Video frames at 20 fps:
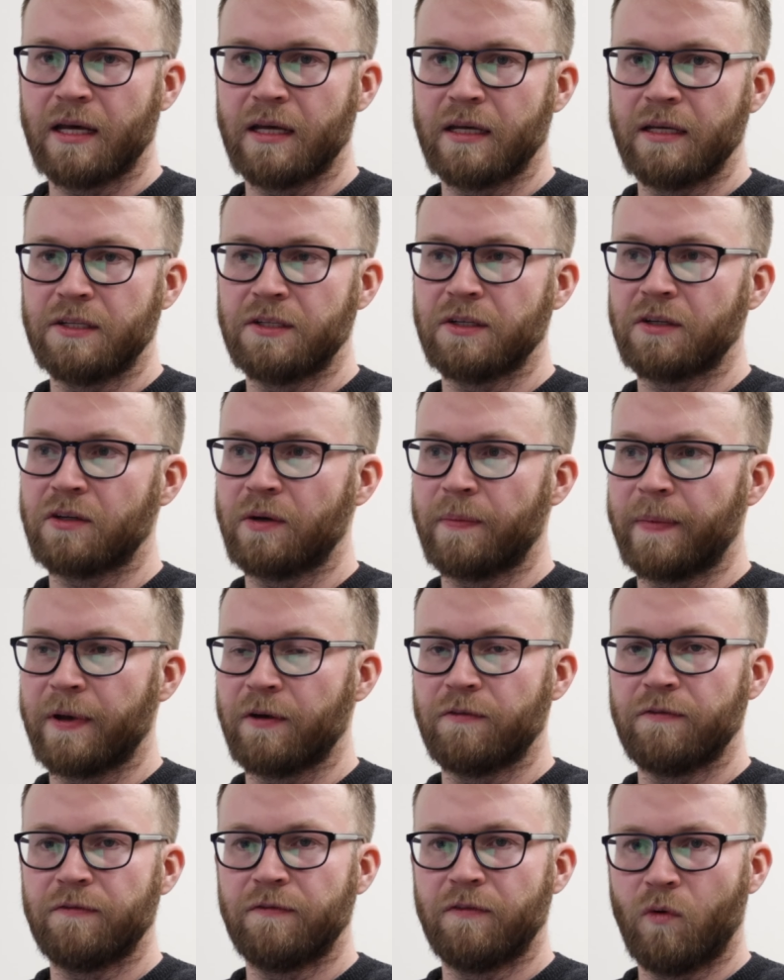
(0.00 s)
It took
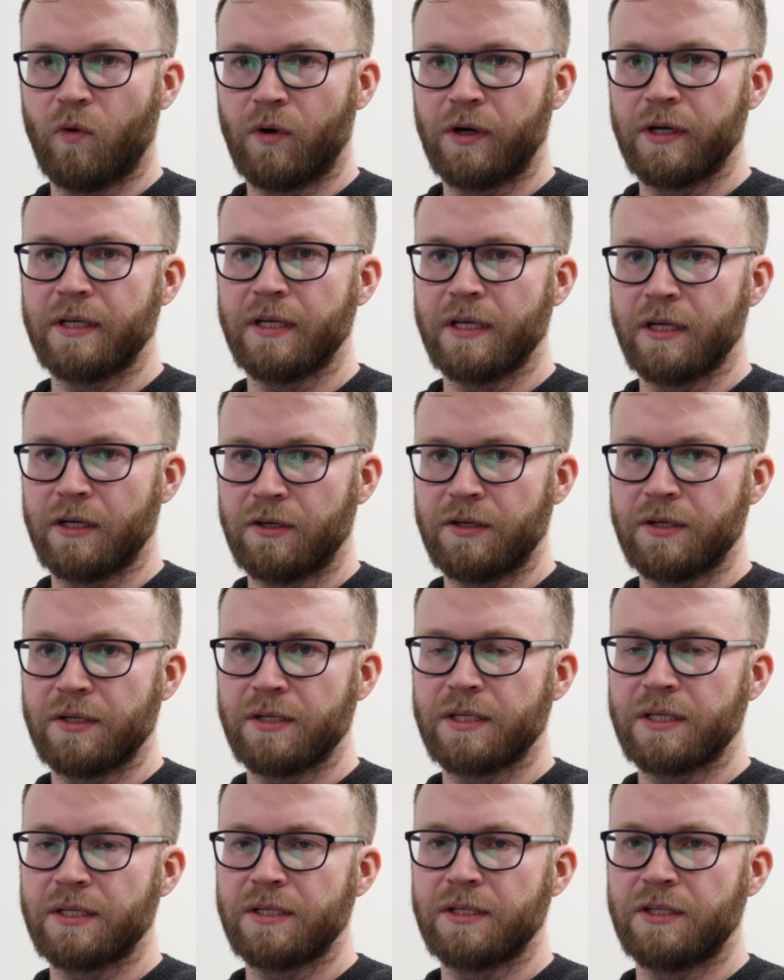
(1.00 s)
about 4
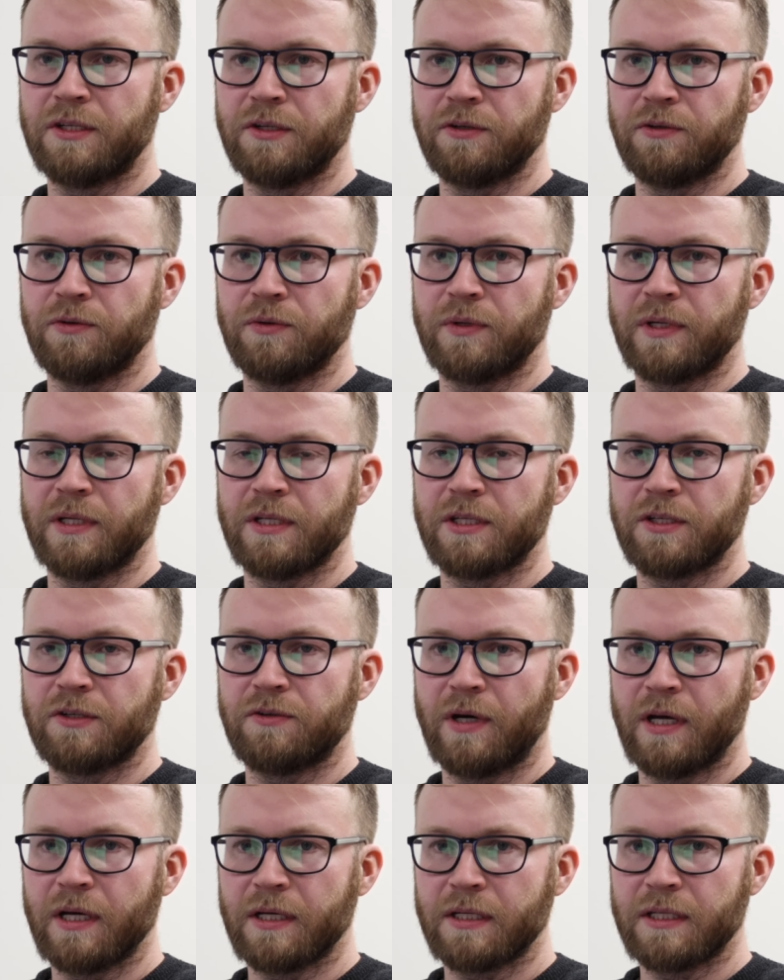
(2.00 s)
years to
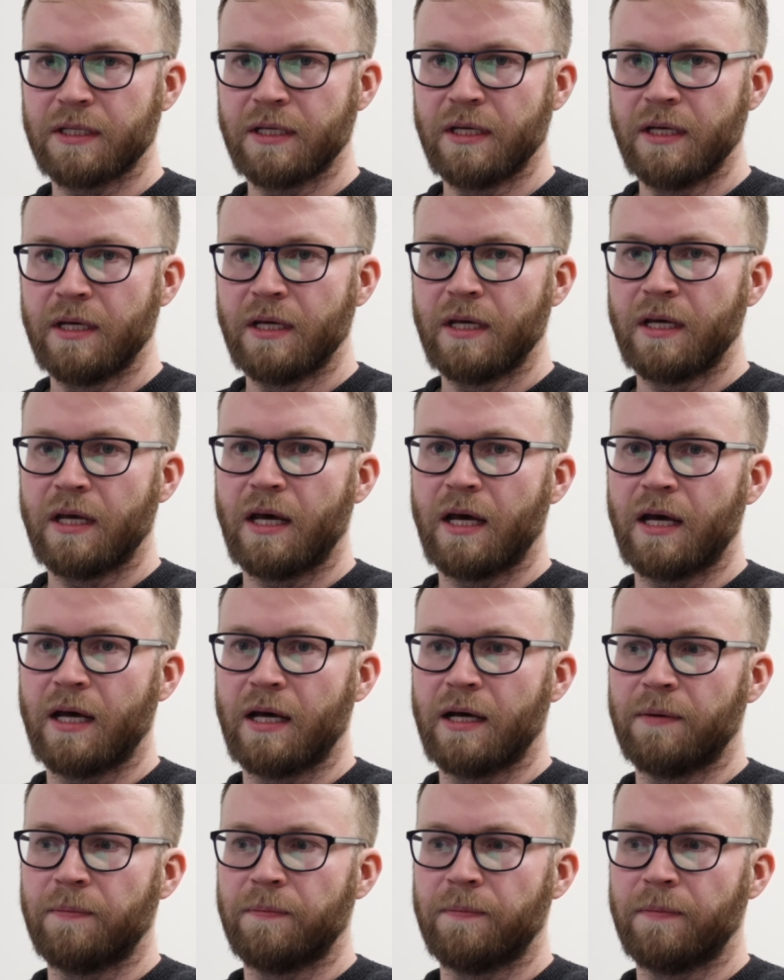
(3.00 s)
construct,
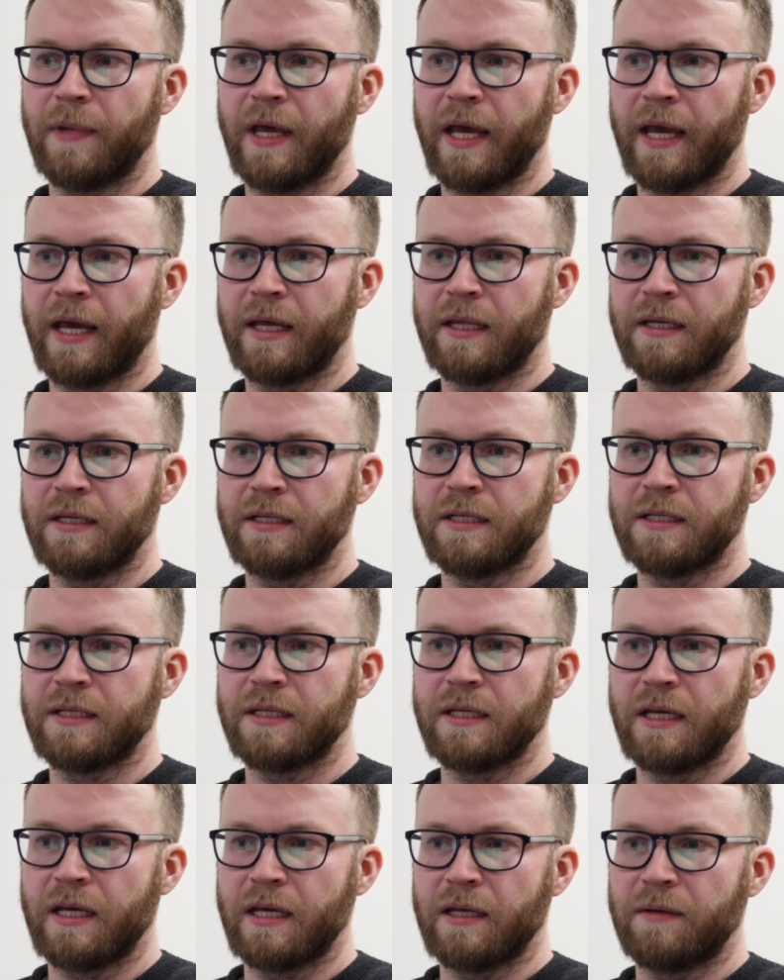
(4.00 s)
and
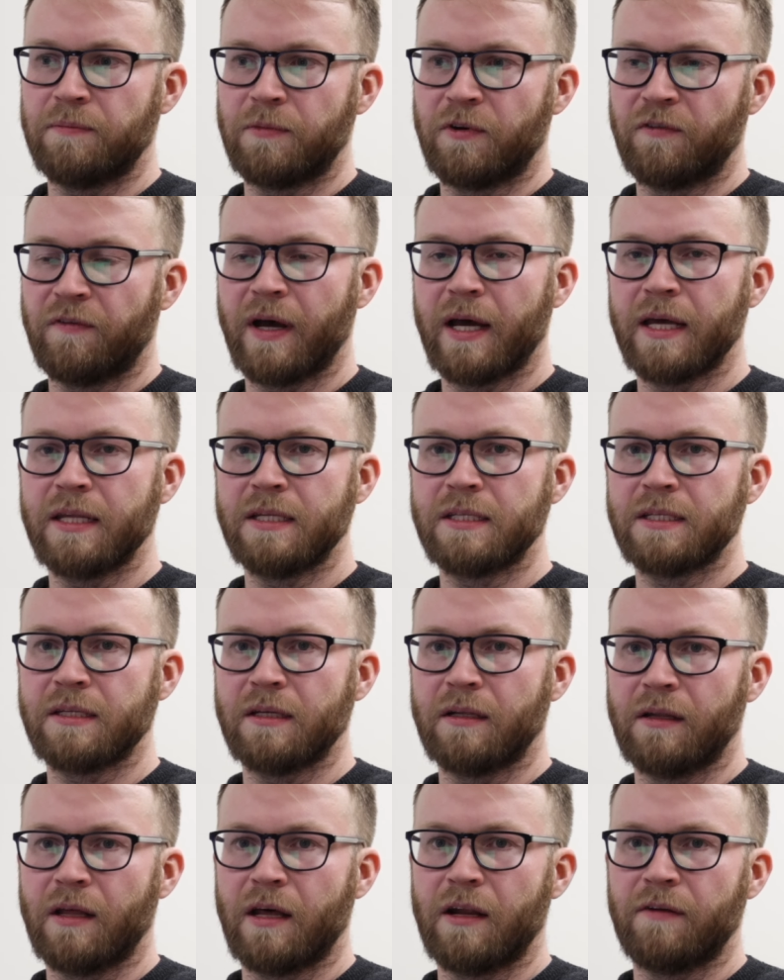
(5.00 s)
it provides
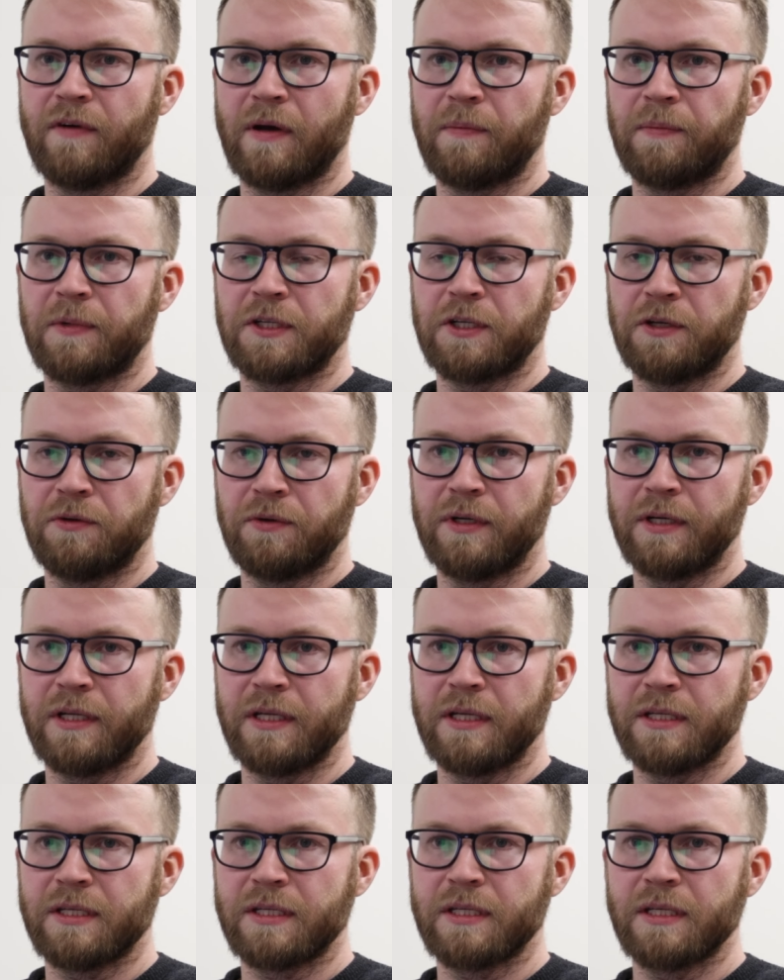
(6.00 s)
a lot of
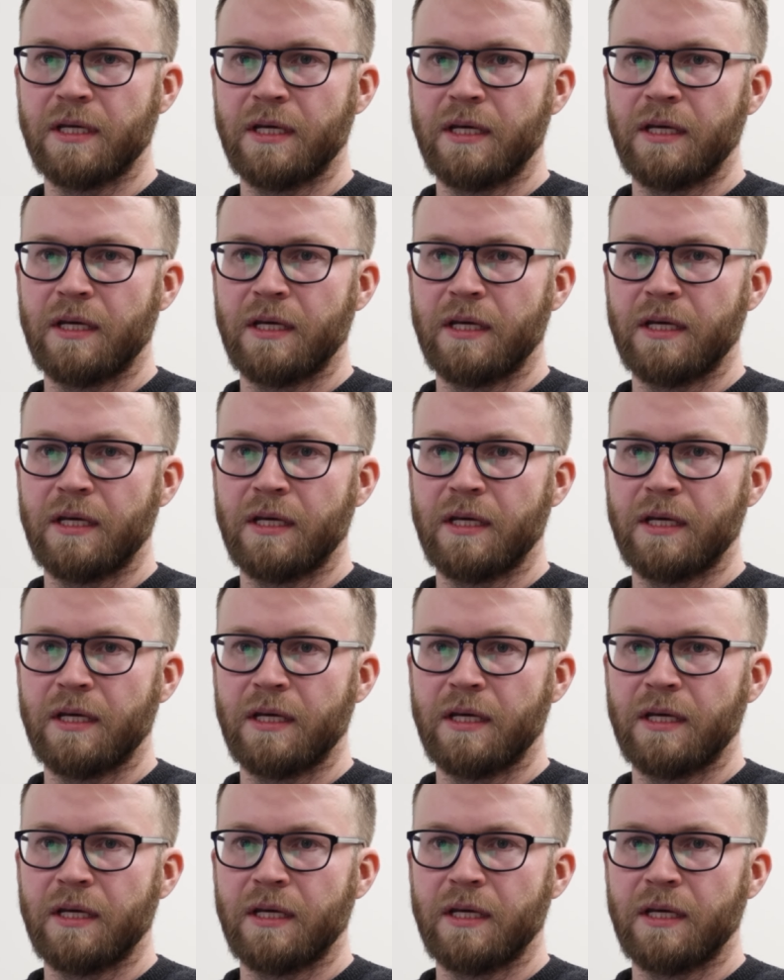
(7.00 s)
opportunities